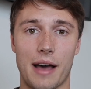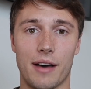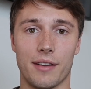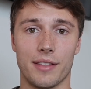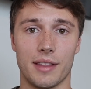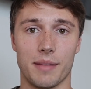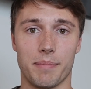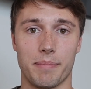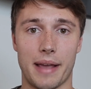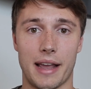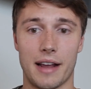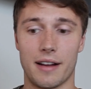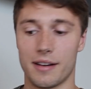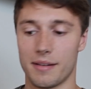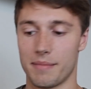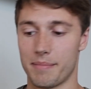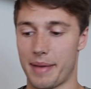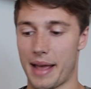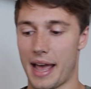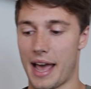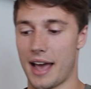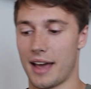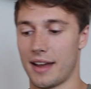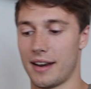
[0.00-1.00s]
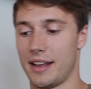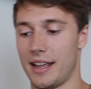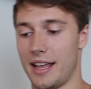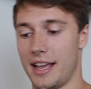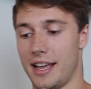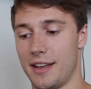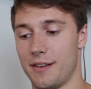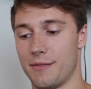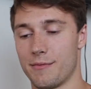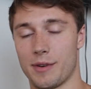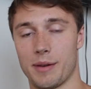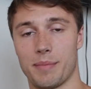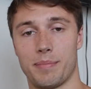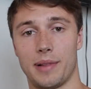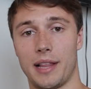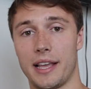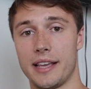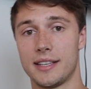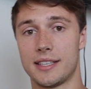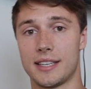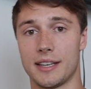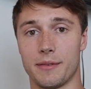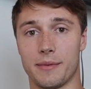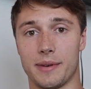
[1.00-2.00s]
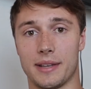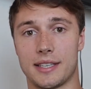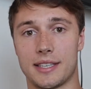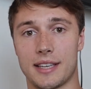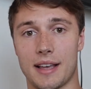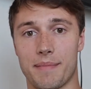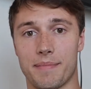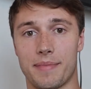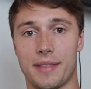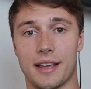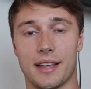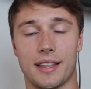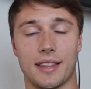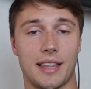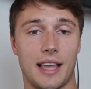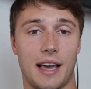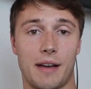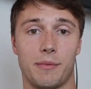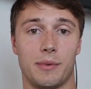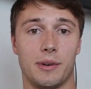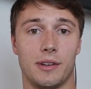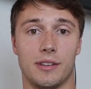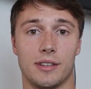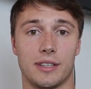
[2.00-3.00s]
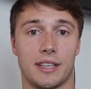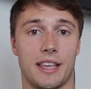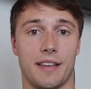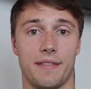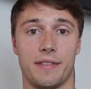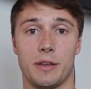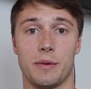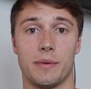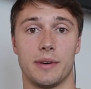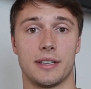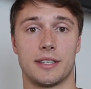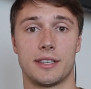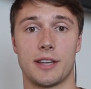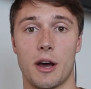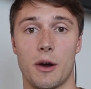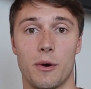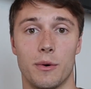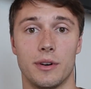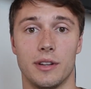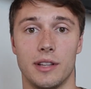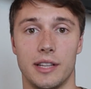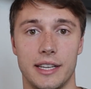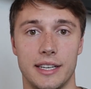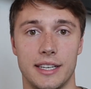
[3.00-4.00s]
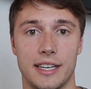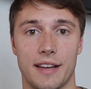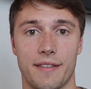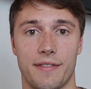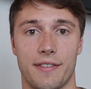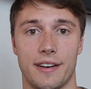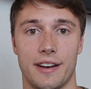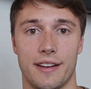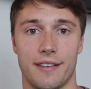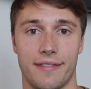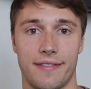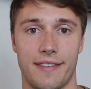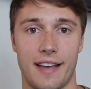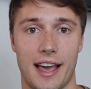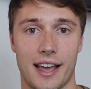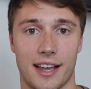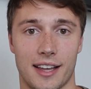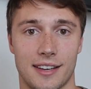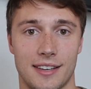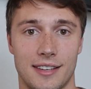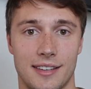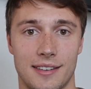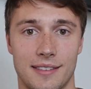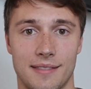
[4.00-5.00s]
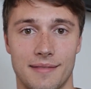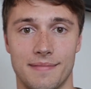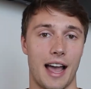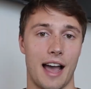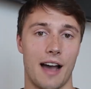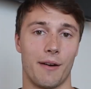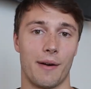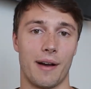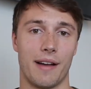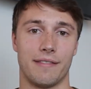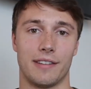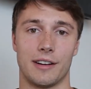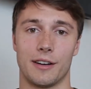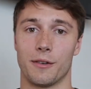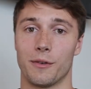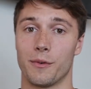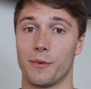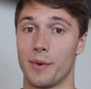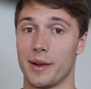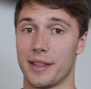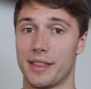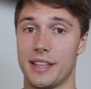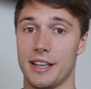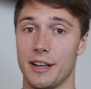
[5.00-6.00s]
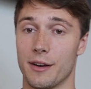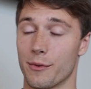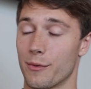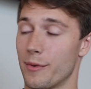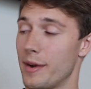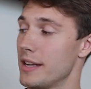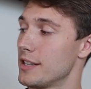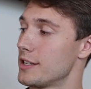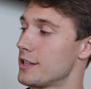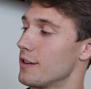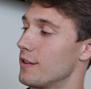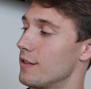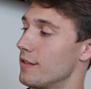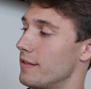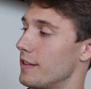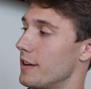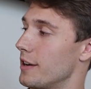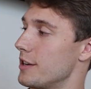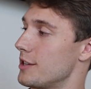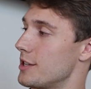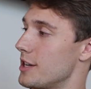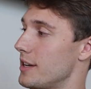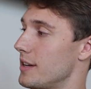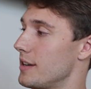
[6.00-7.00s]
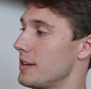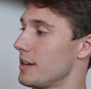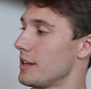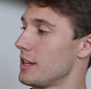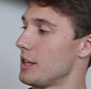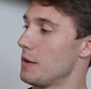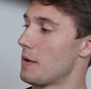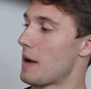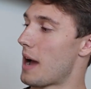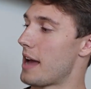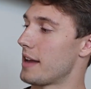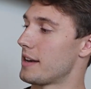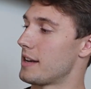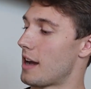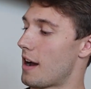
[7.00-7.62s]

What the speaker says: out the Baren pad and replace it with something that will give you a totally different effect. However, with the original version, you had